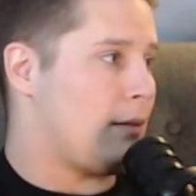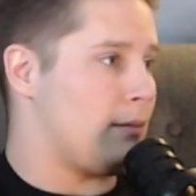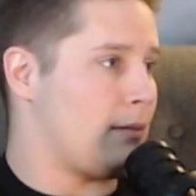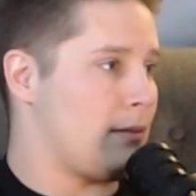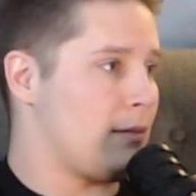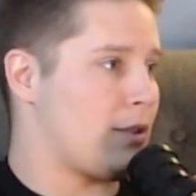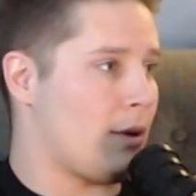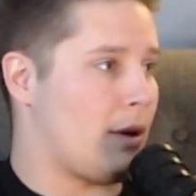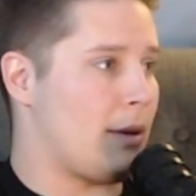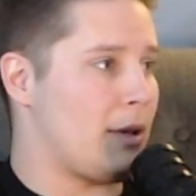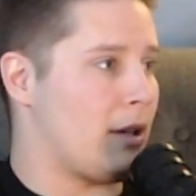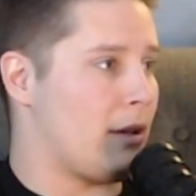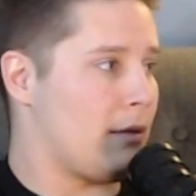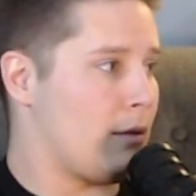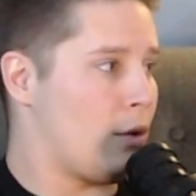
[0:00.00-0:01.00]
So I
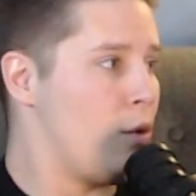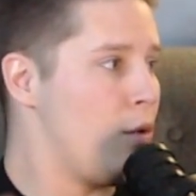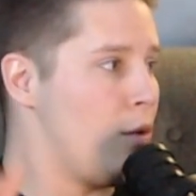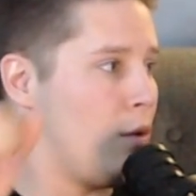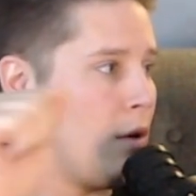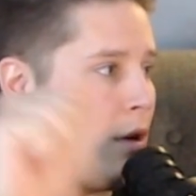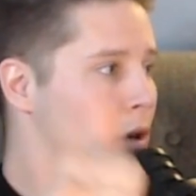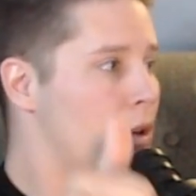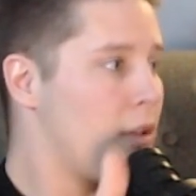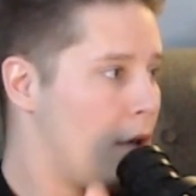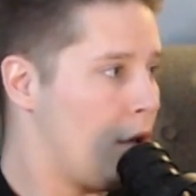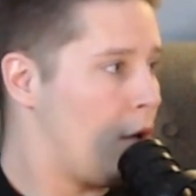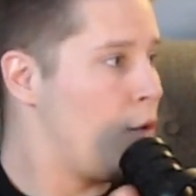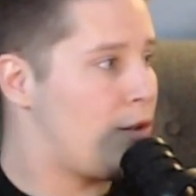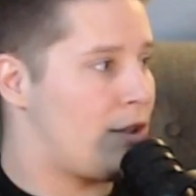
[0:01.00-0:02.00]
mean, who
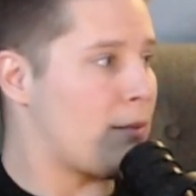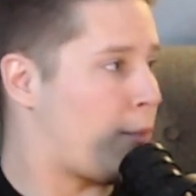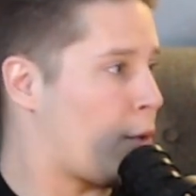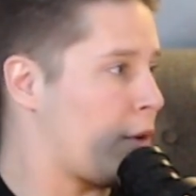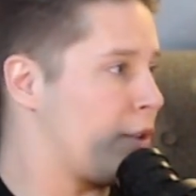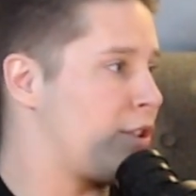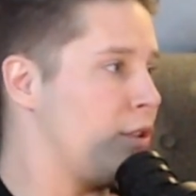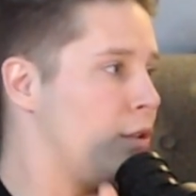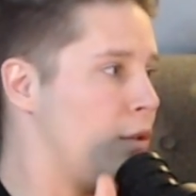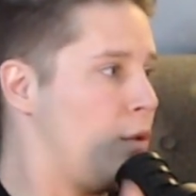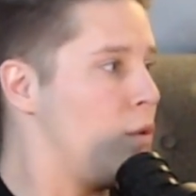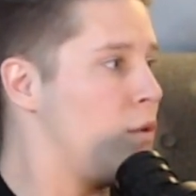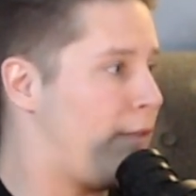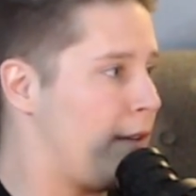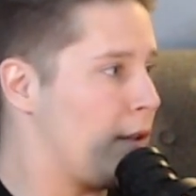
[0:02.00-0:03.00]
supports you?
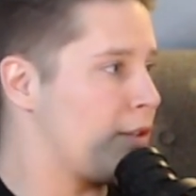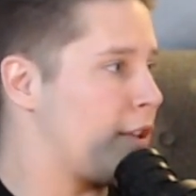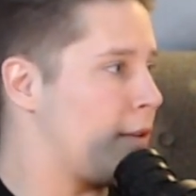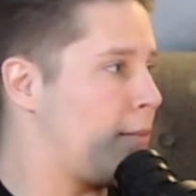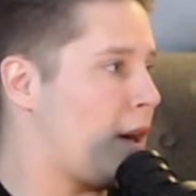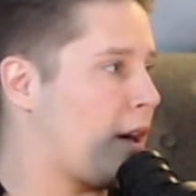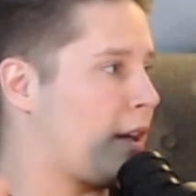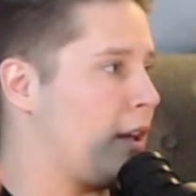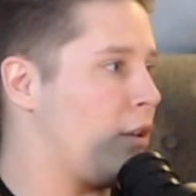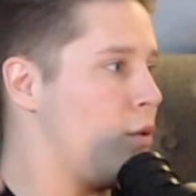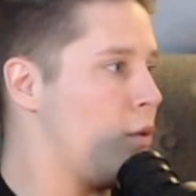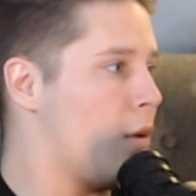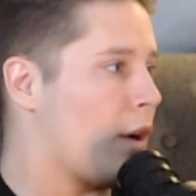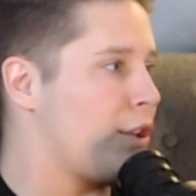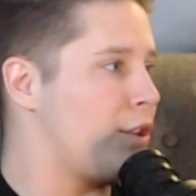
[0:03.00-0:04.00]
Who fills your bucket?
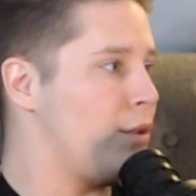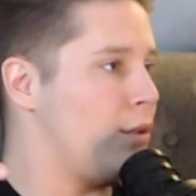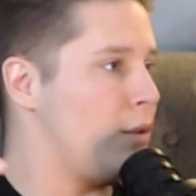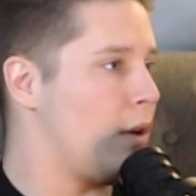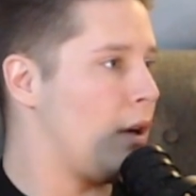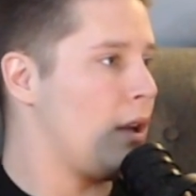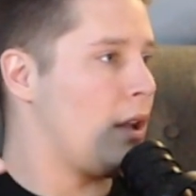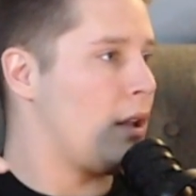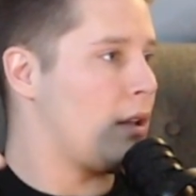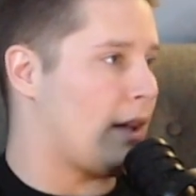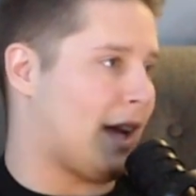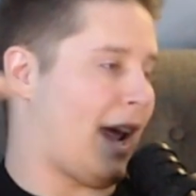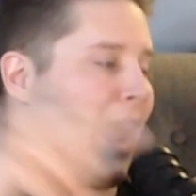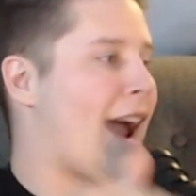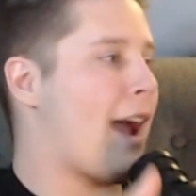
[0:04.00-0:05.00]
Who are you like
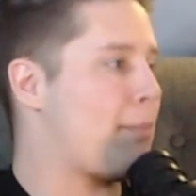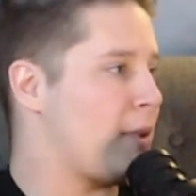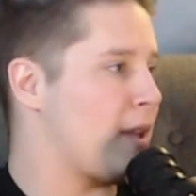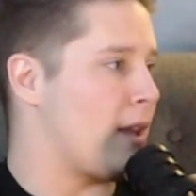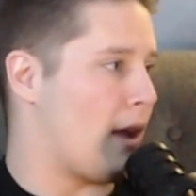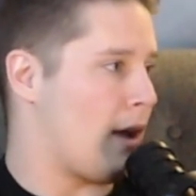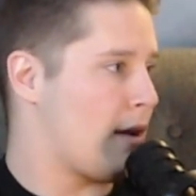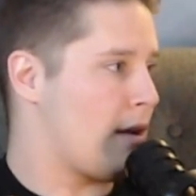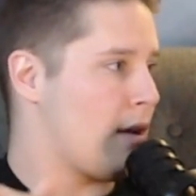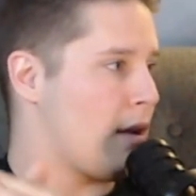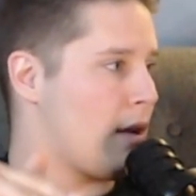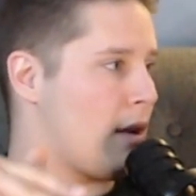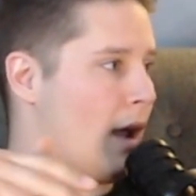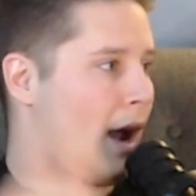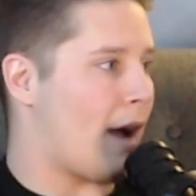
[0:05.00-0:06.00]
happy
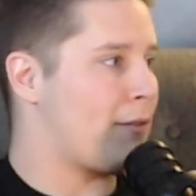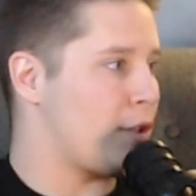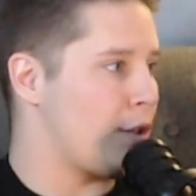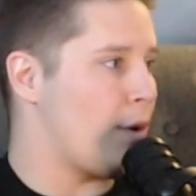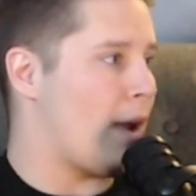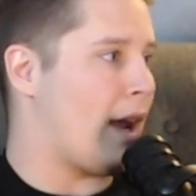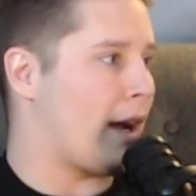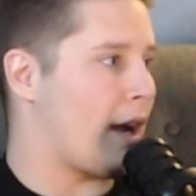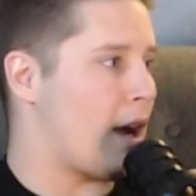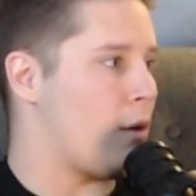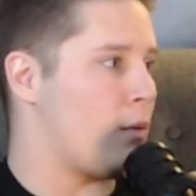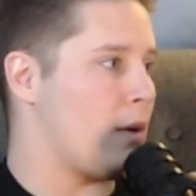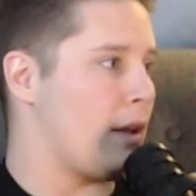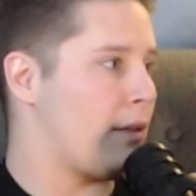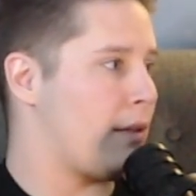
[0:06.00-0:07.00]
after you hang out
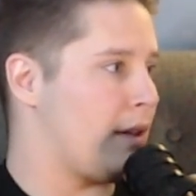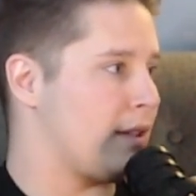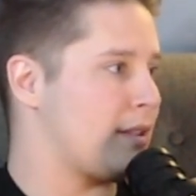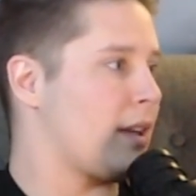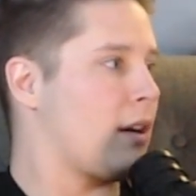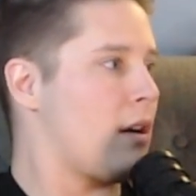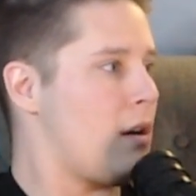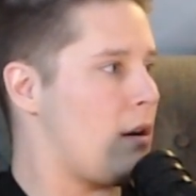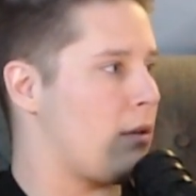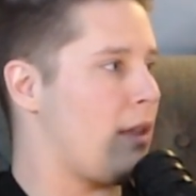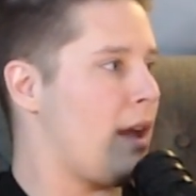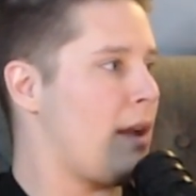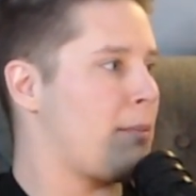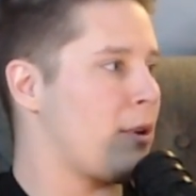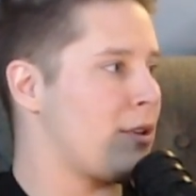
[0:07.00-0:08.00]
with? And it's like, oh,
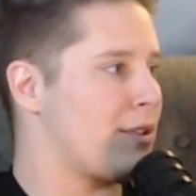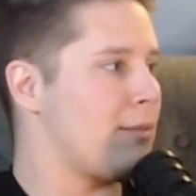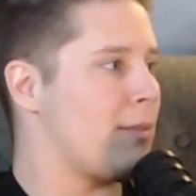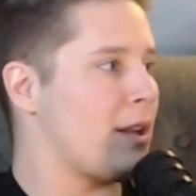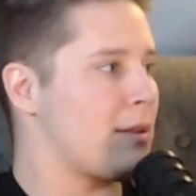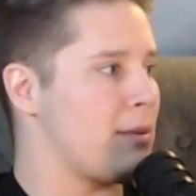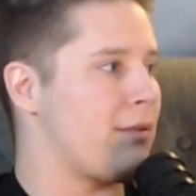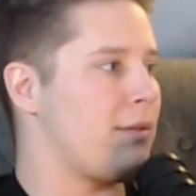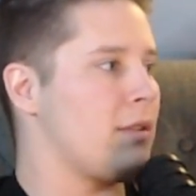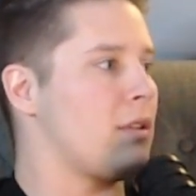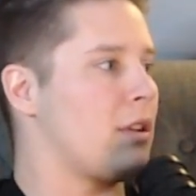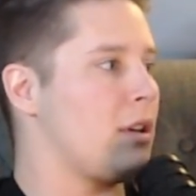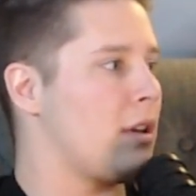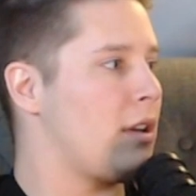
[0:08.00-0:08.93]
that person makes me feel good.